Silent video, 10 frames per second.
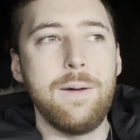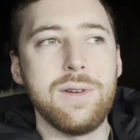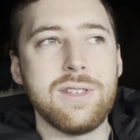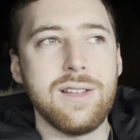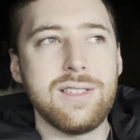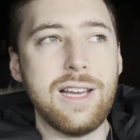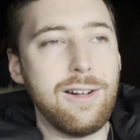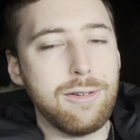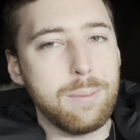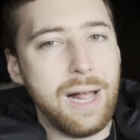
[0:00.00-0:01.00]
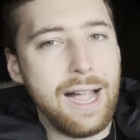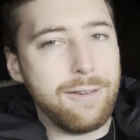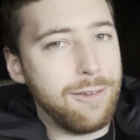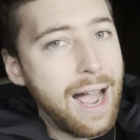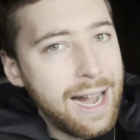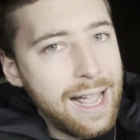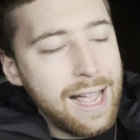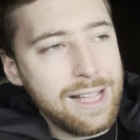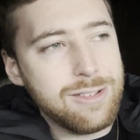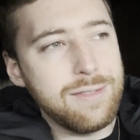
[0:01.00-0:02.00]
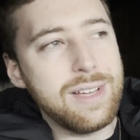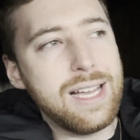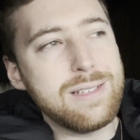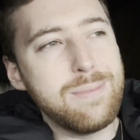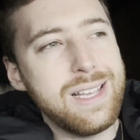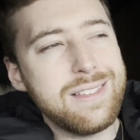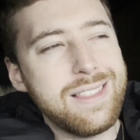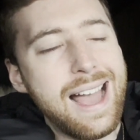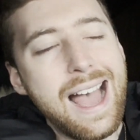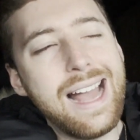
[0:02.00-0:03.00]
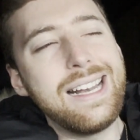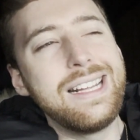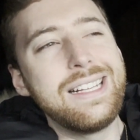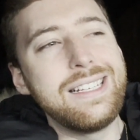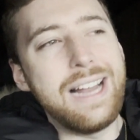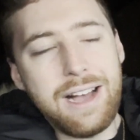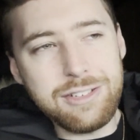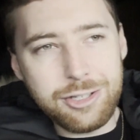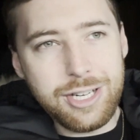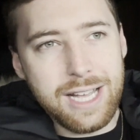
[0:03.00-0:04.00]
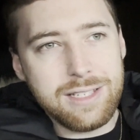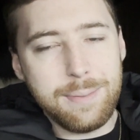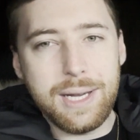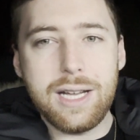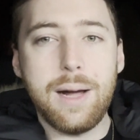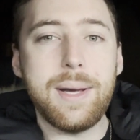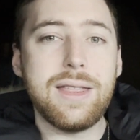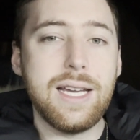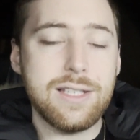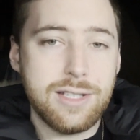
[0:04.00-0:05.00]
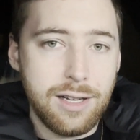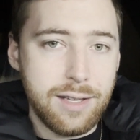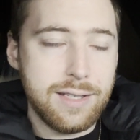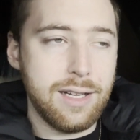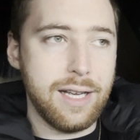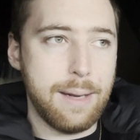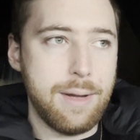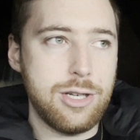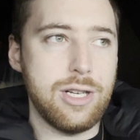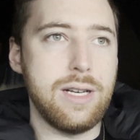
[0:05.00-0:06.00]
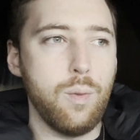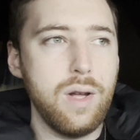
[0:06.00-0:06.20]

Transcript: It was on sale for Black Friday, so if you guys missed that, now's your chance to pick it up. I think it's still on sale, like I mentioned.